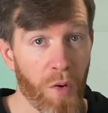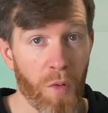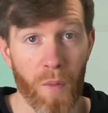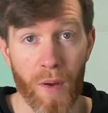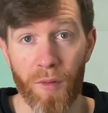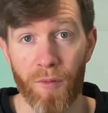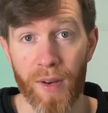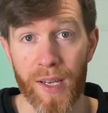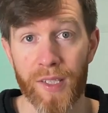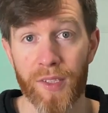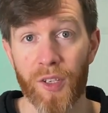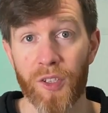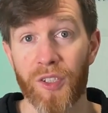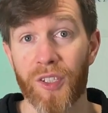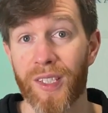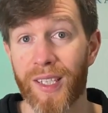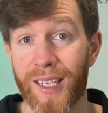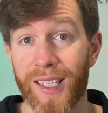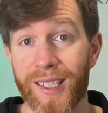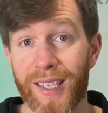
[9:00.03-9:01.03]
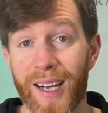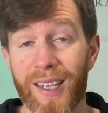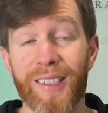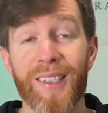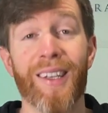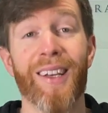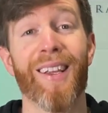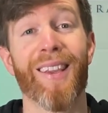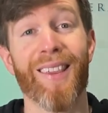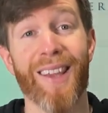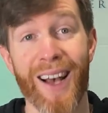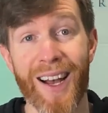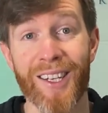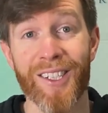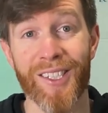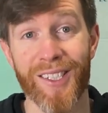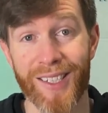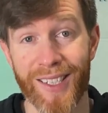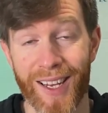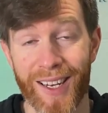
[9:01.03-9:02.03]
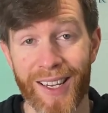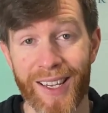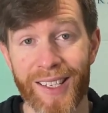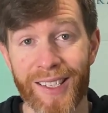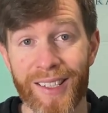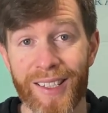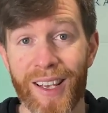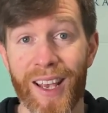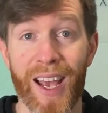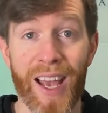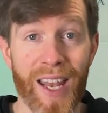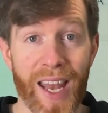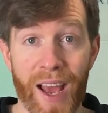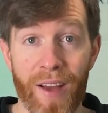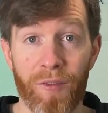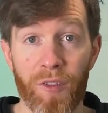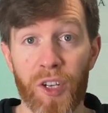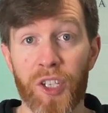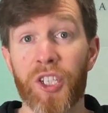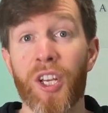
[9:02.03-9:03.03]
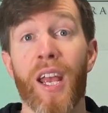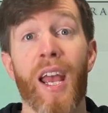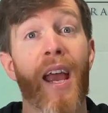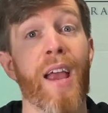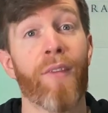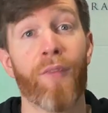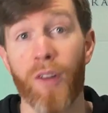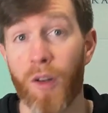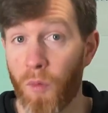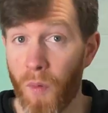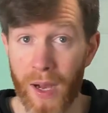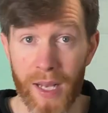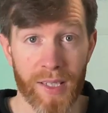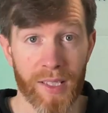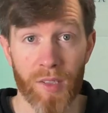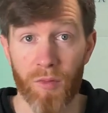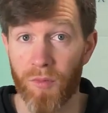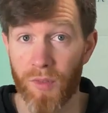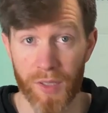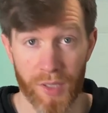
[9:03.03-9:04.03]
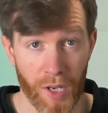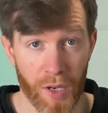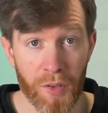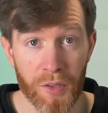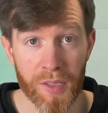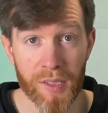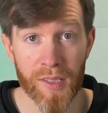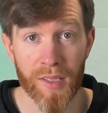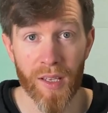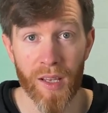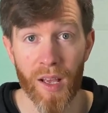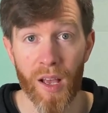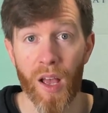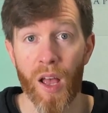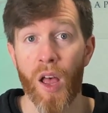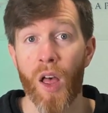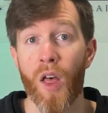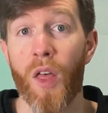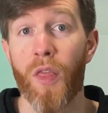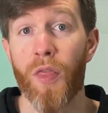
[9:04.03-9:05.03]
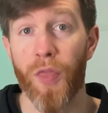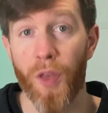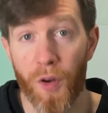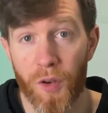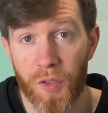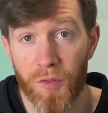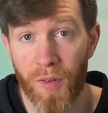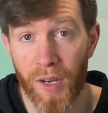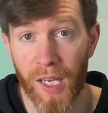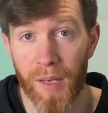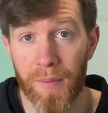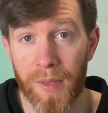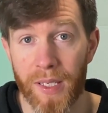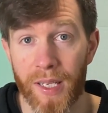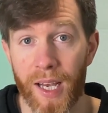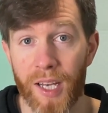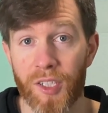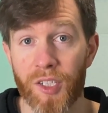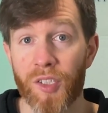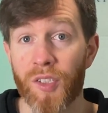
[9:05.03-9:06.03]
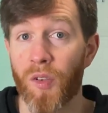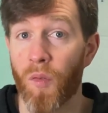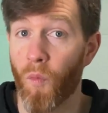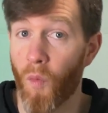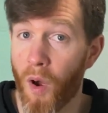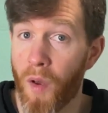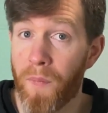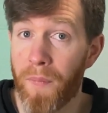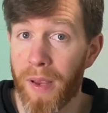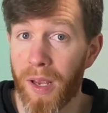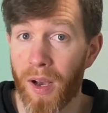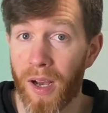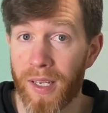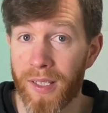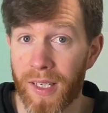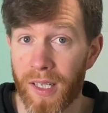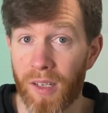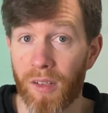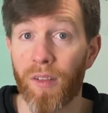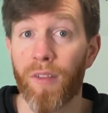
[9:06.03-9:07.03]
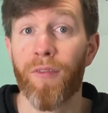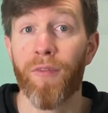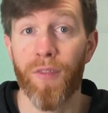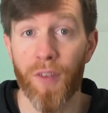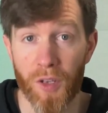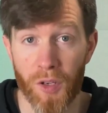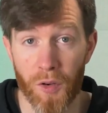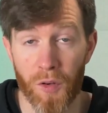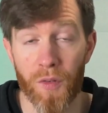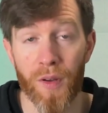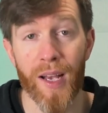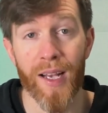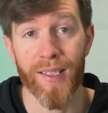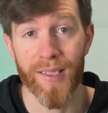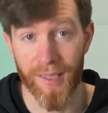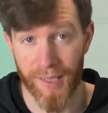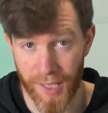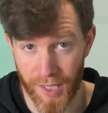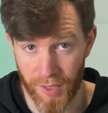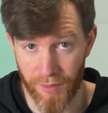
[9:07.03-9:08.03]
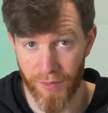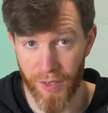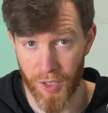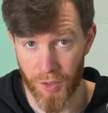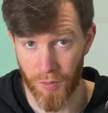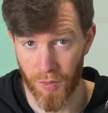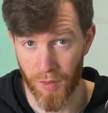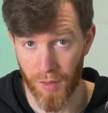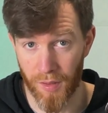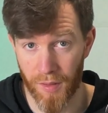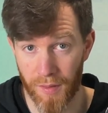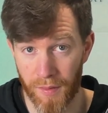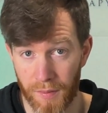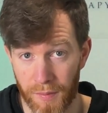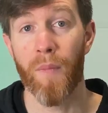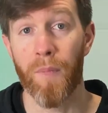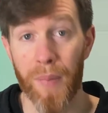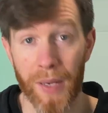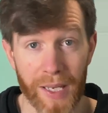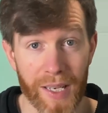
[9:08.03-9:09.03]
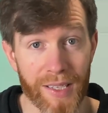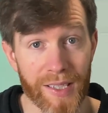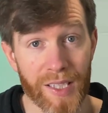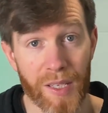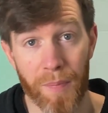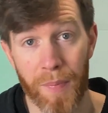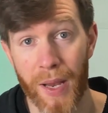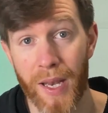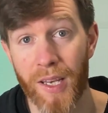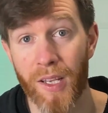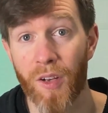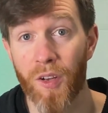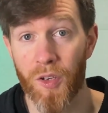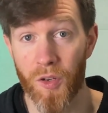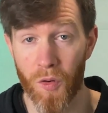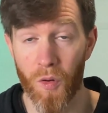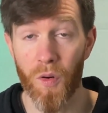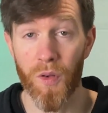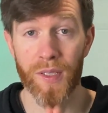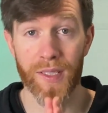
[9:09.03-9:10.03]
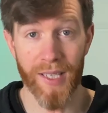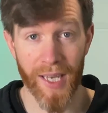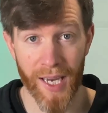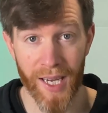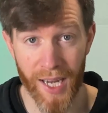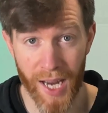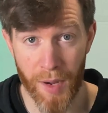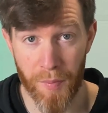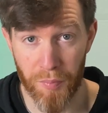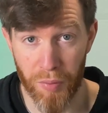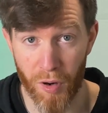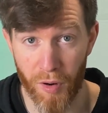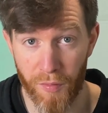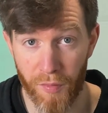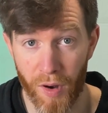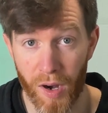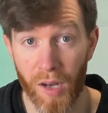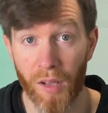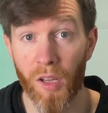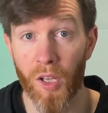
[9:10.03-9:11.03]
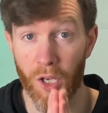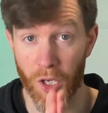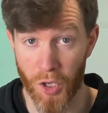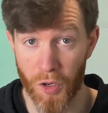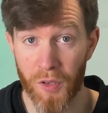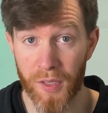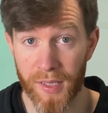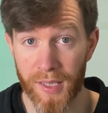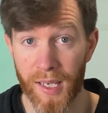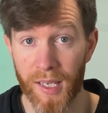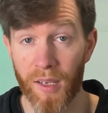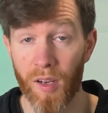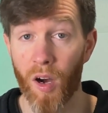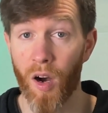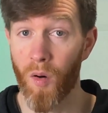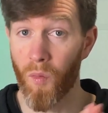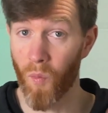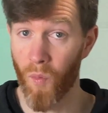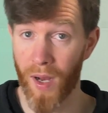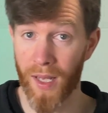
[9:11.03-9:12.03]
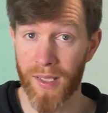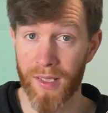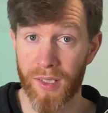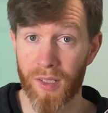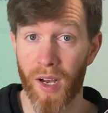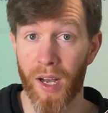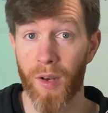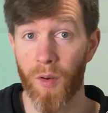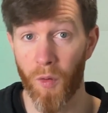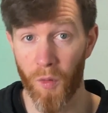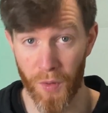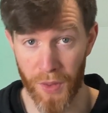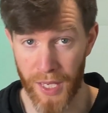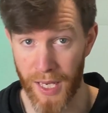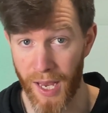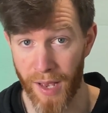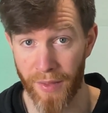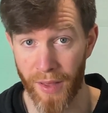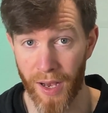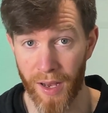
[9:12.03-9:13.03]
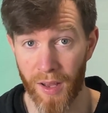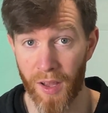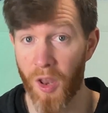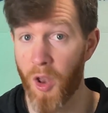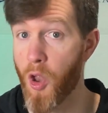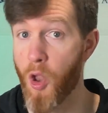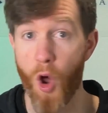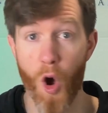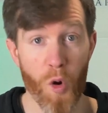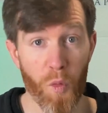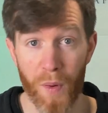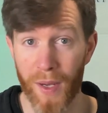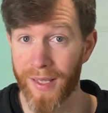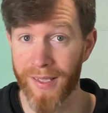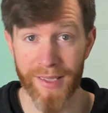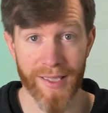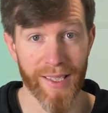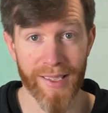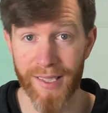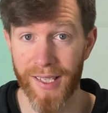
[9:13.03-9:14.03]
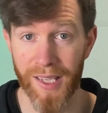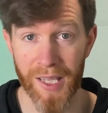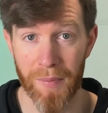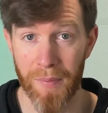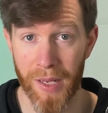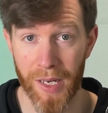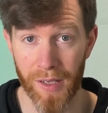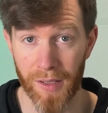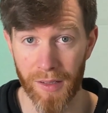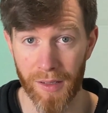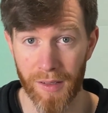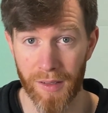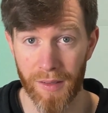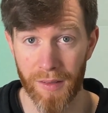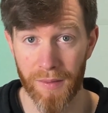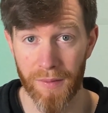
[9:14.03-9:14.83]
when researchers conduct large studies and average everyone's results, those recommendations won't be ideal for you as an individual. Because depending on your DNA profile, you sit on one side or the other. No one sits in the middle.